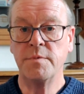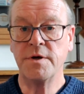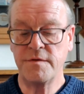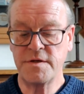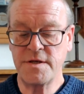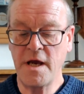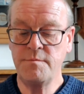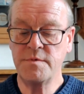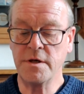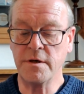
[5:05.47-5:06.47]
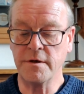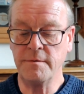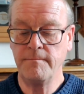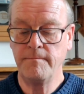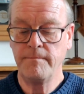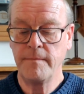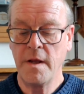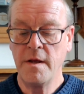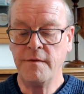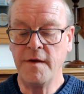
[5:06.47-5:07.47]
But at the same time,
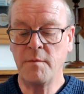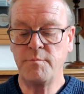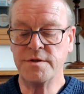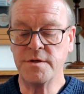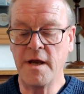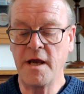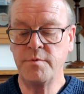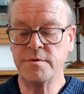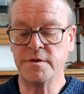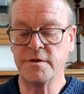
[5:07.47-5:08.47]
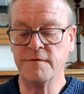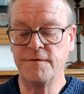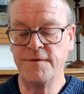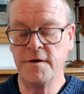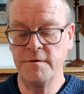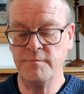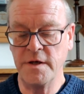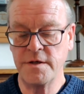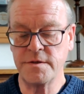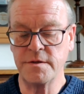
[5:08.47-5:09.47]
the AMP is unable to confirm
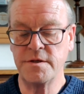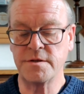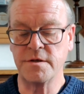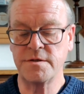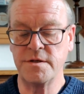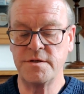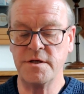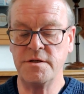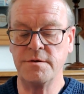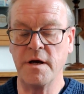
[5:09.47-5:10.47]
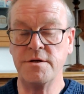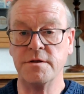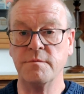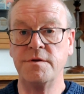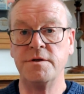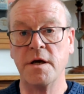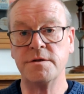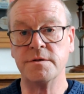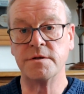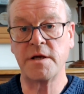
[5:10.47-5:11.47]
this and discuss the situation with
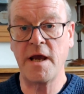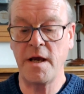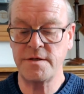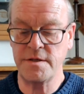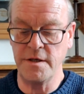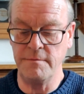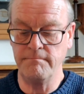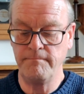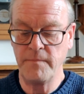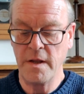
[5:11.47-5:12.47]
Jason's care team.